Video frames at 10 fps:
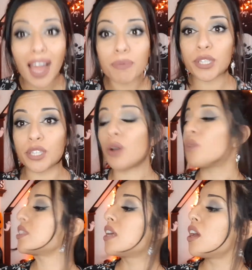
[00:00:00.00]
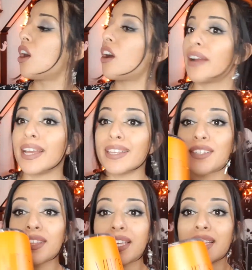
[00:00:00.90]
I'm stoked. All right,
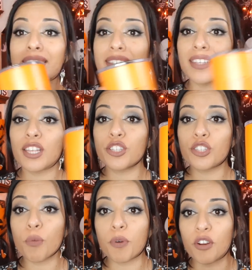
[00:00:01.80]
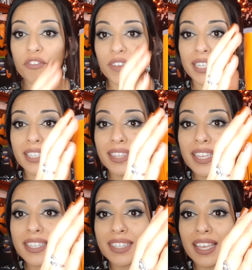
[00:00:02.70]
so this is so perfect.
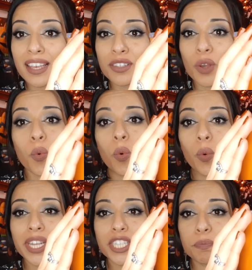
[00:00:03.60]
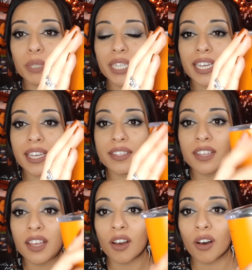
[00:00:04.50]
This says, Witch Please,
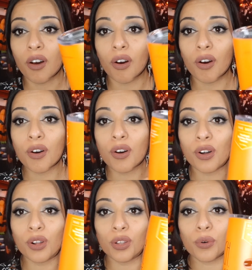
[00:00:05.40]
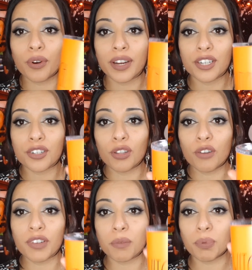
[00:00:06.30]
all orange all
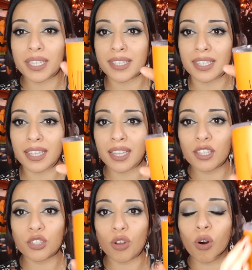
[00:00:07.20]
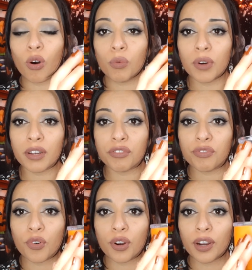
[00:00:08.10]
over the place. It's a nice tall one
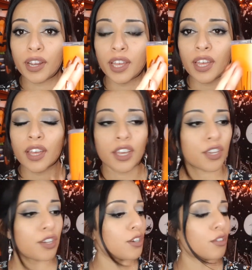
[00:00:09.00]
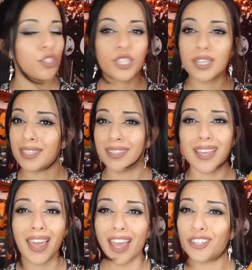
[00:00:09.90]
for, you know, just
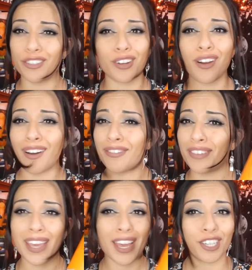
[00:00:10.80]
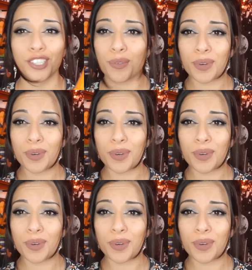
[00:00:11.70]
extra coffee, extra